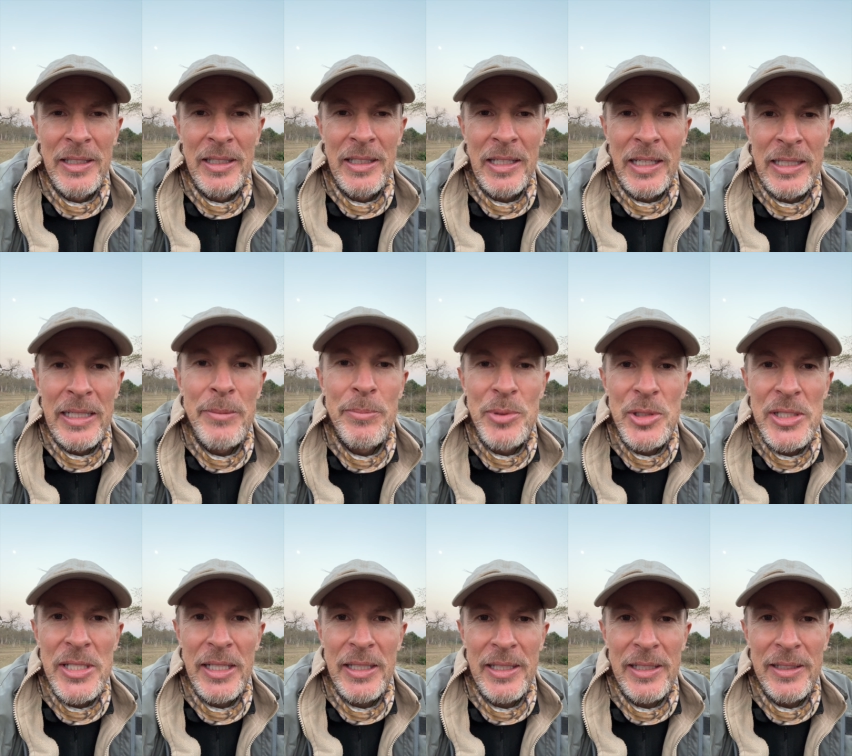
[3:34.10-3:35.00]
And in
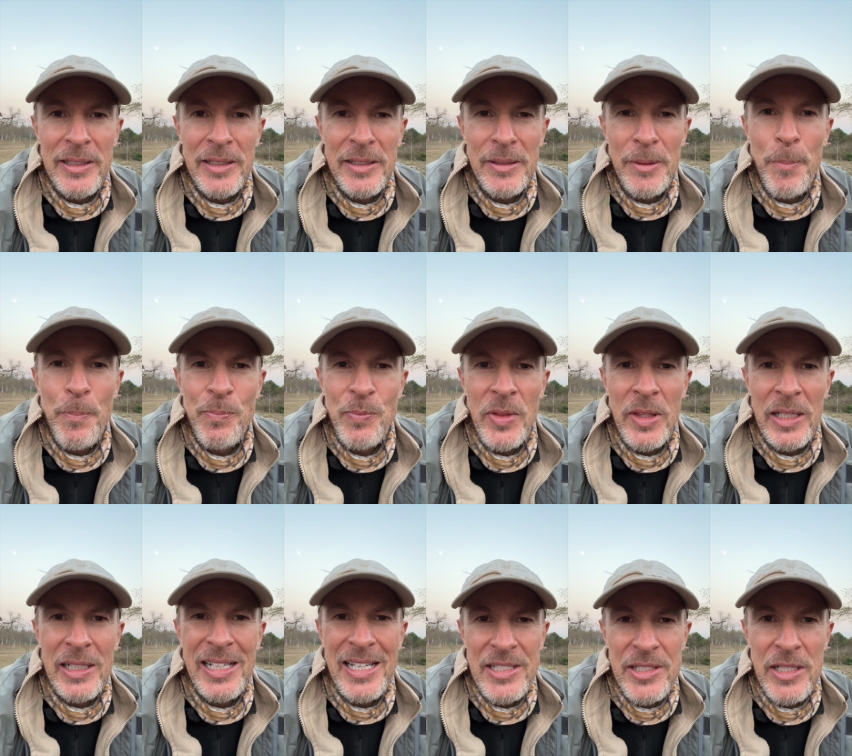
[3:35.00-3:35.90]
particular, the
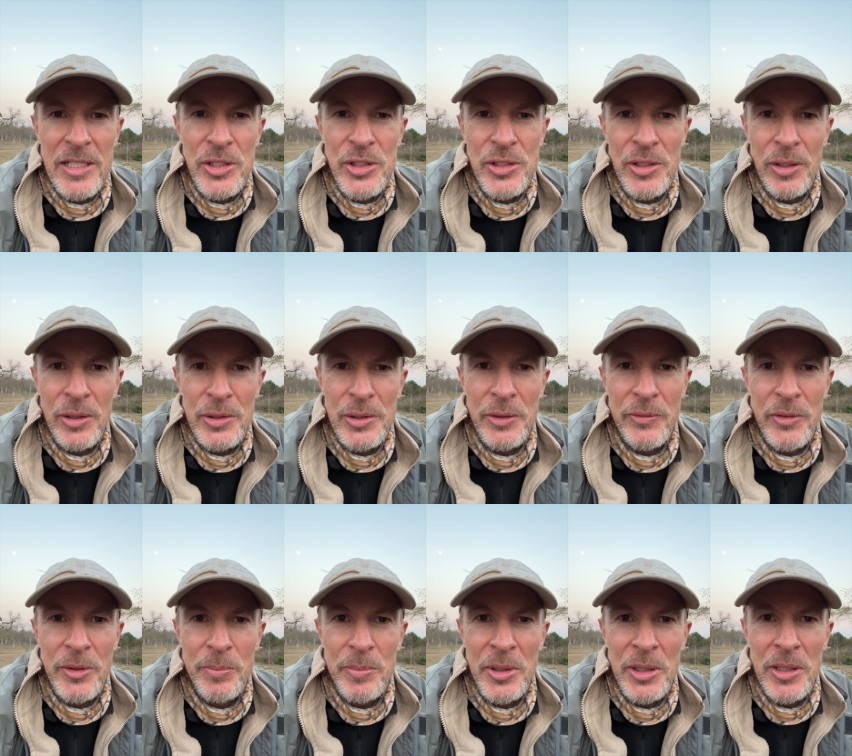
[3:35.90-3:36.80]
classic shot of
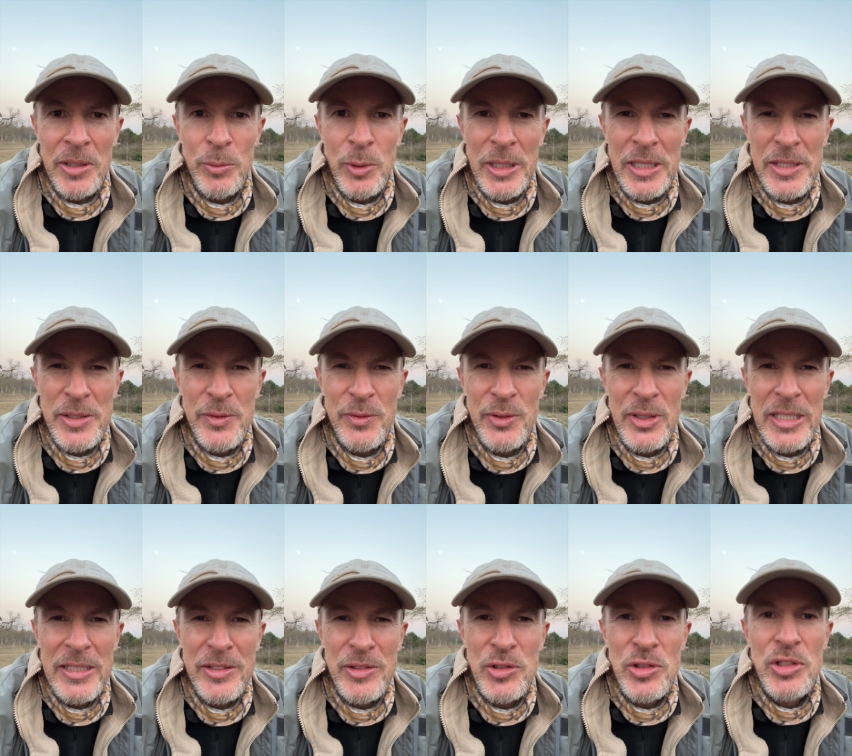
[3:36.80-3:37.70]
the bird with its
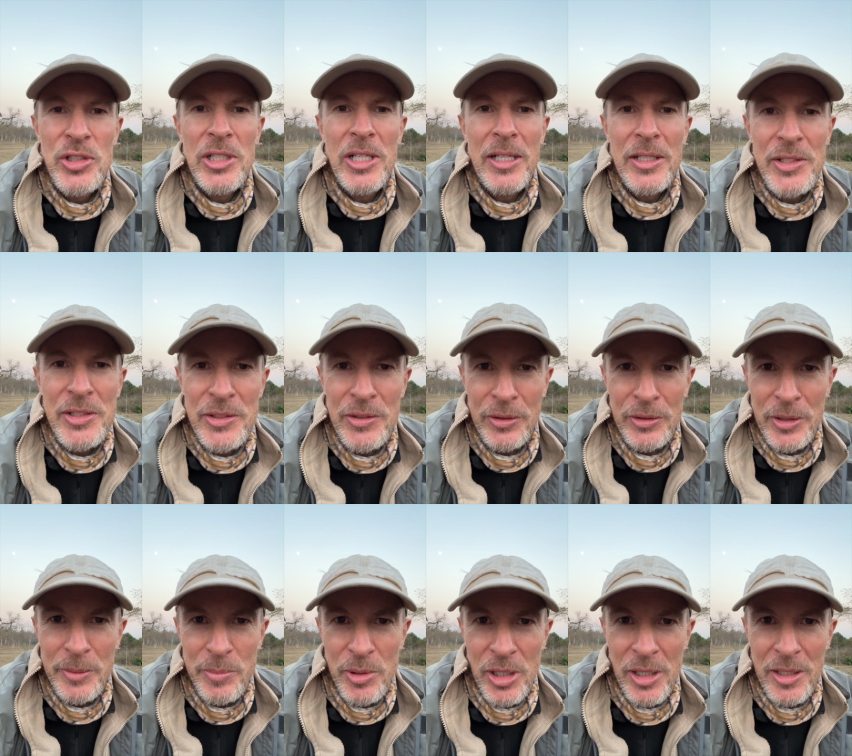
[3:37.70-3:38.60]
feet just on the
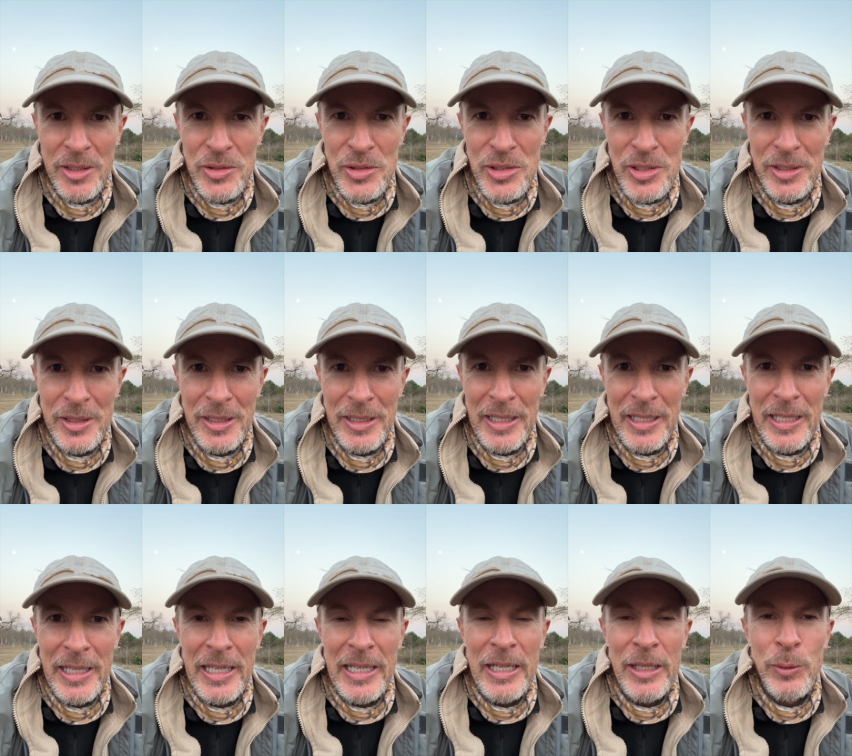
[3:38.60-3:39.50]
branch
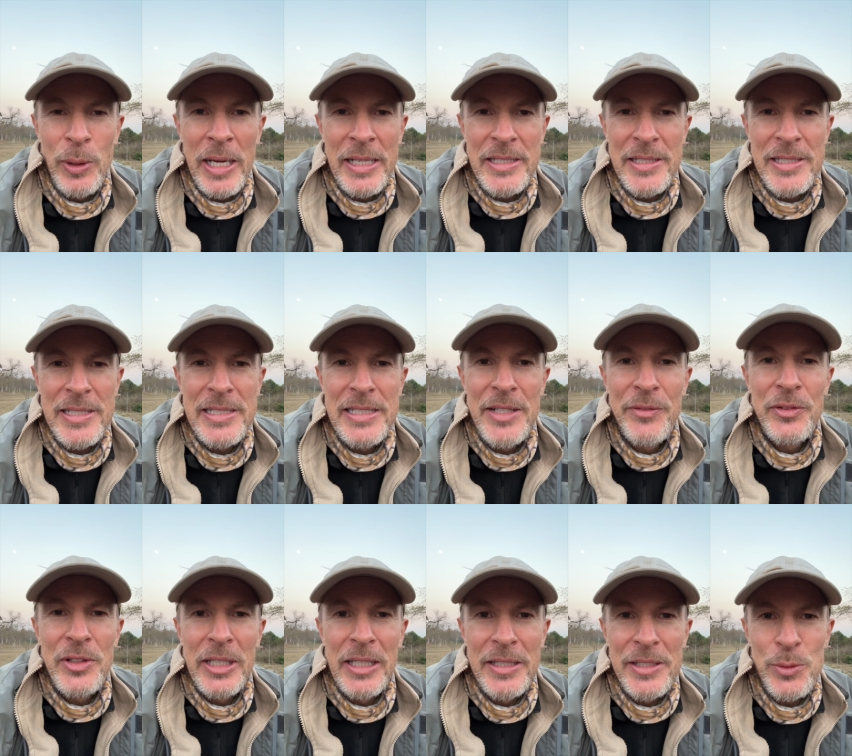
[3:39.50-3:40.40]
as it's
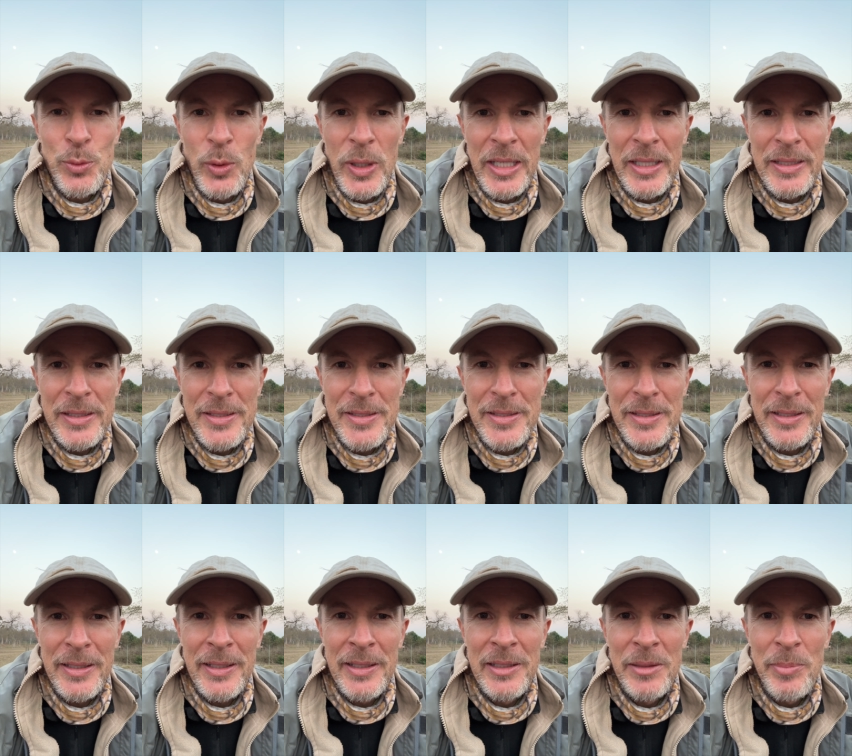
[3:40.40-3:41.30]
lifting its wings
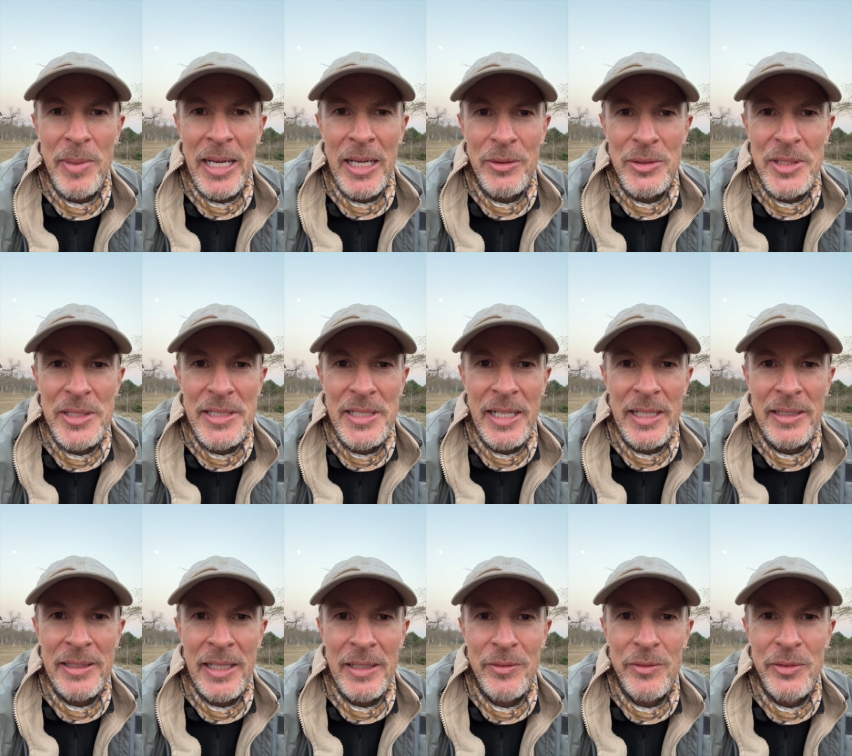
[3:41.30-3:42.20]
and about to take
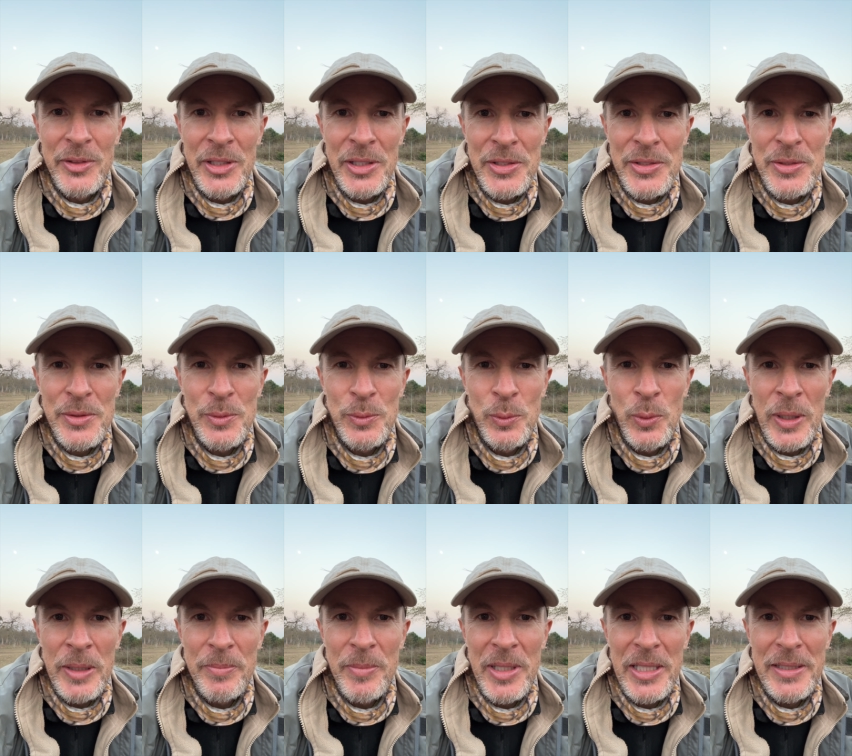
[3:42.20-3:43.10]
that first
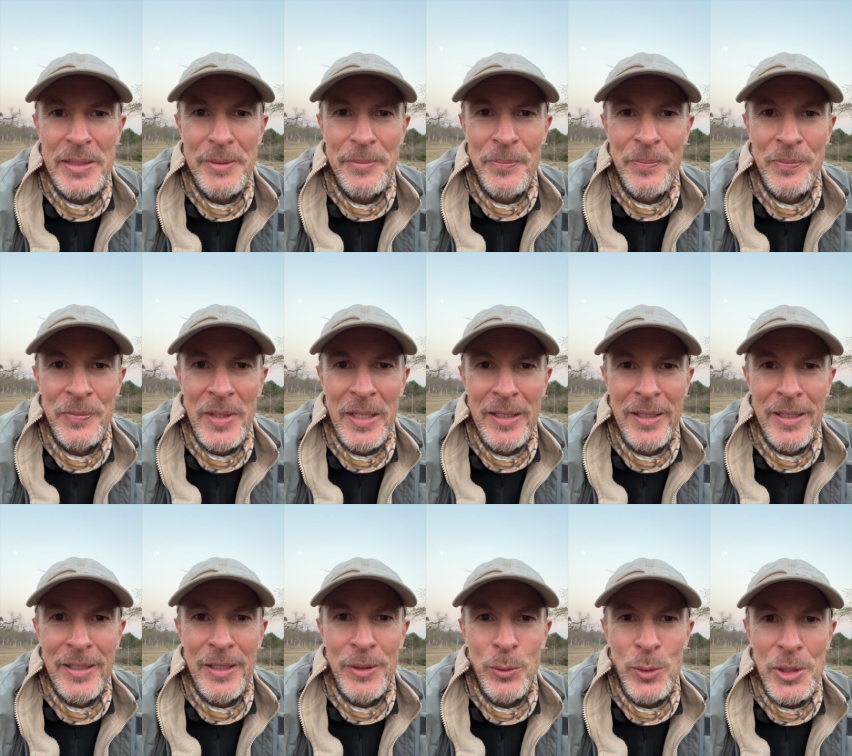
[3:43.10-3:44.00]
wing beat.
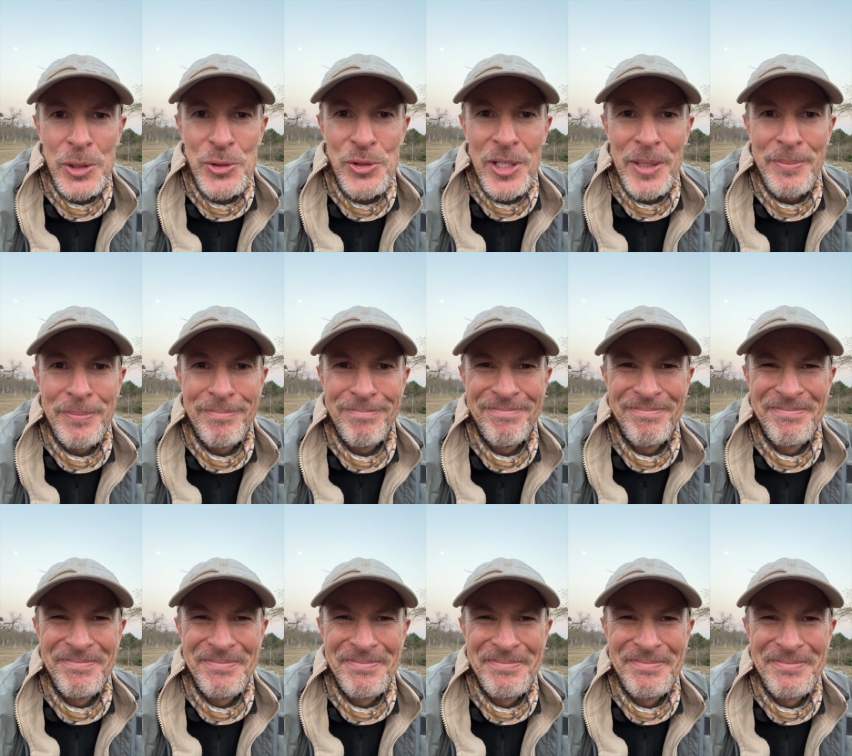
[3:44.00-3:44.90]
What a dream.
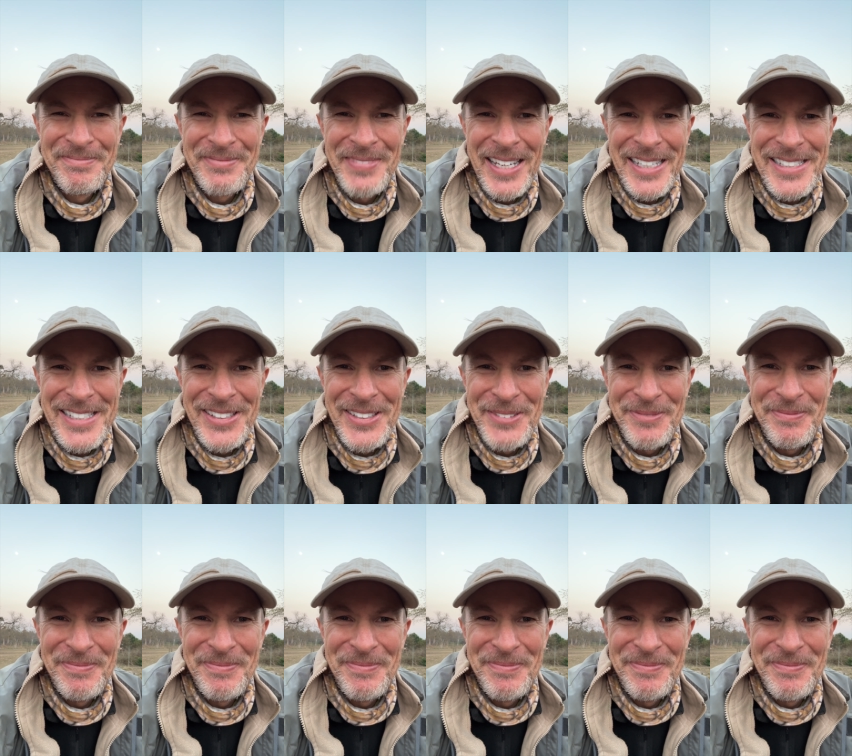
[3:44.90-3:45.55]
Thanks a lot.